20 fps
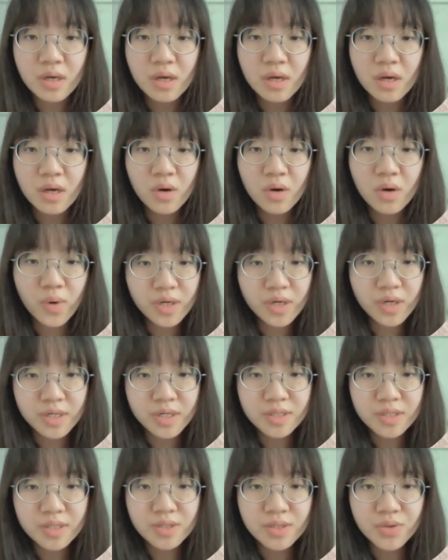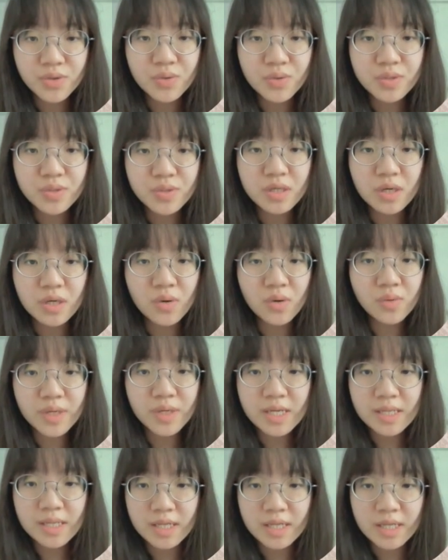Workers used Old
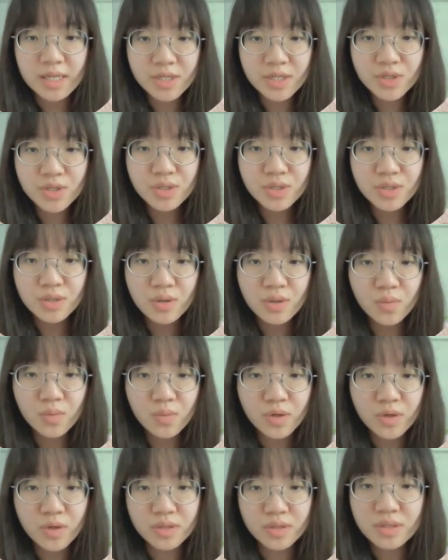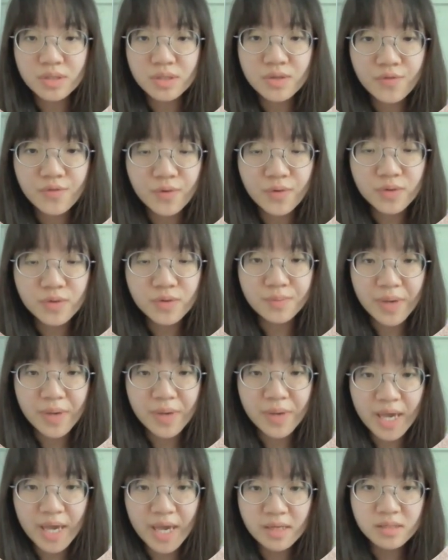English words for the
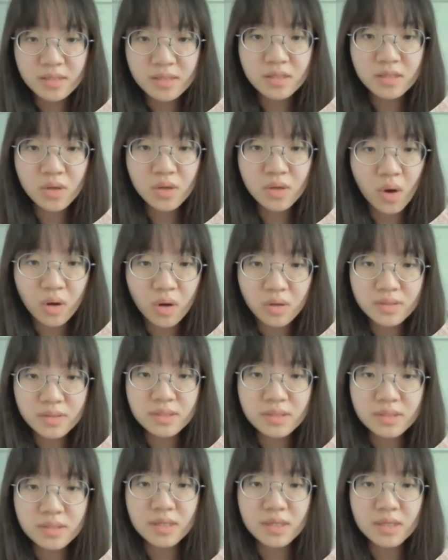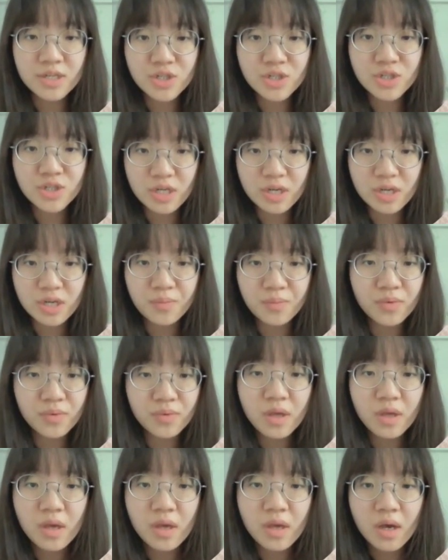pigs, cows, and sheep
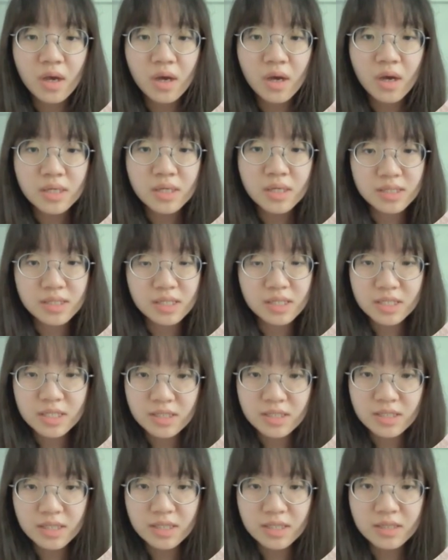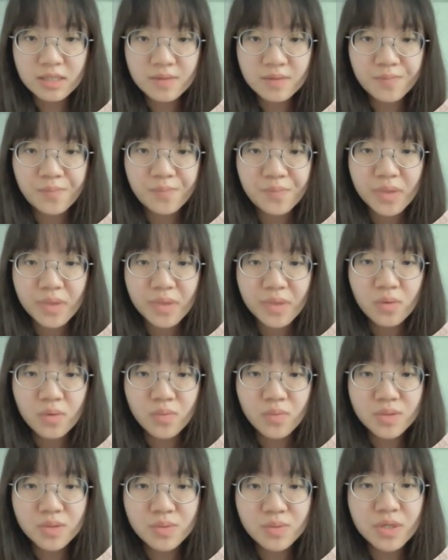they tended,
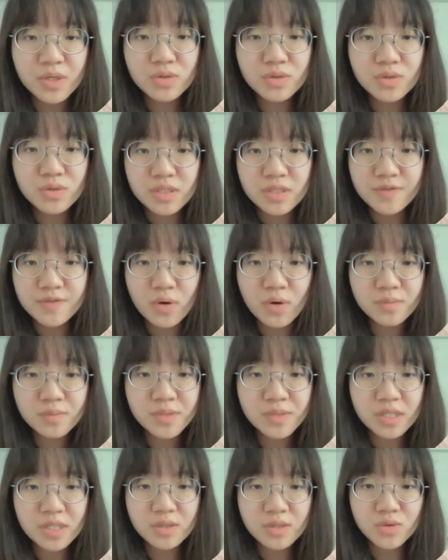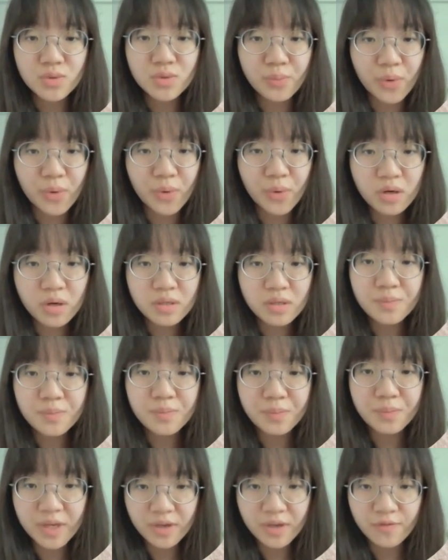which were transformed into pork,
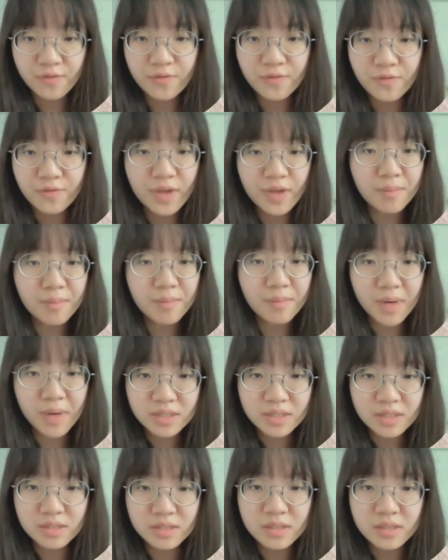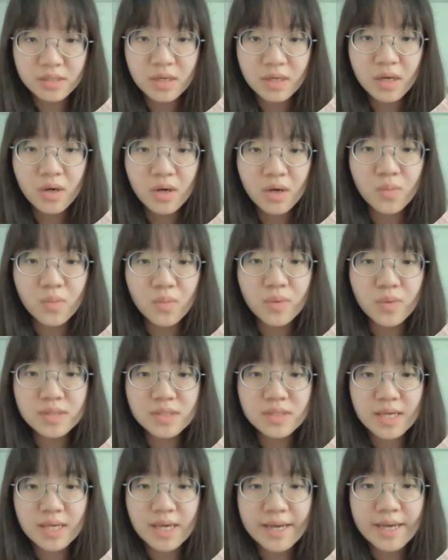beef, and mutton when
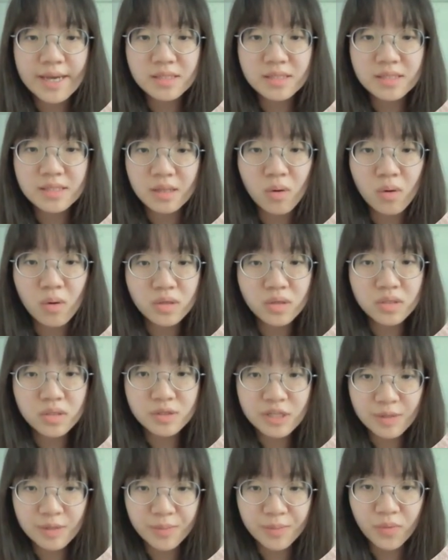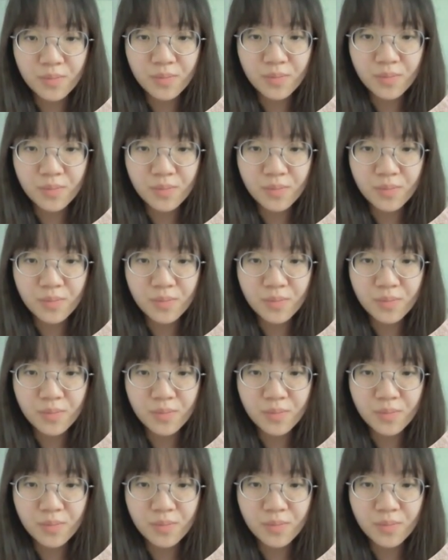they hit the Lord's table.